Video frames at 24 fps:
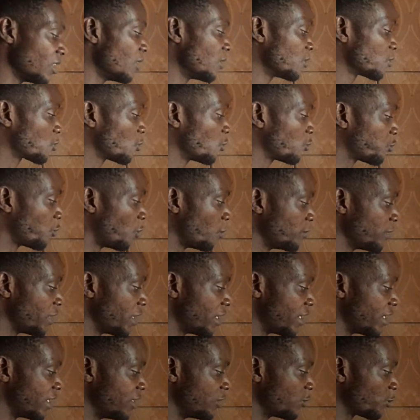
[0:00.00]
So for me,
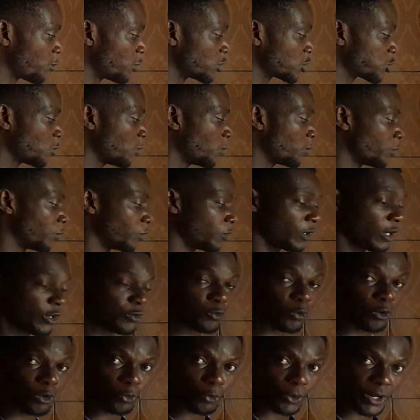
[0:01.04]
in equation 1 we only have
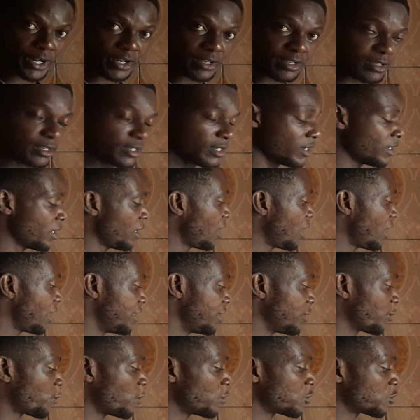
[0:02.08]
1Y, and
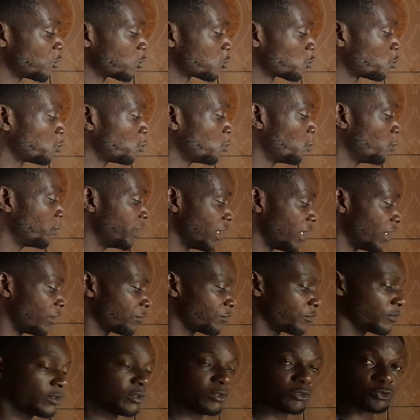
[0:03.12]
equation 2 we
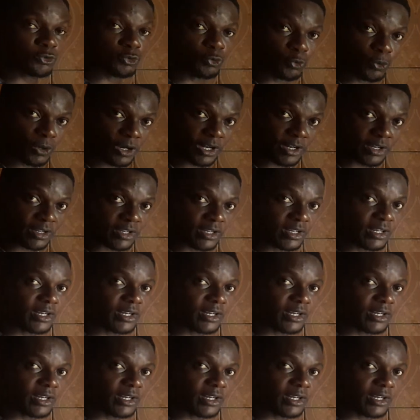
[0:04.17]
have 2Y.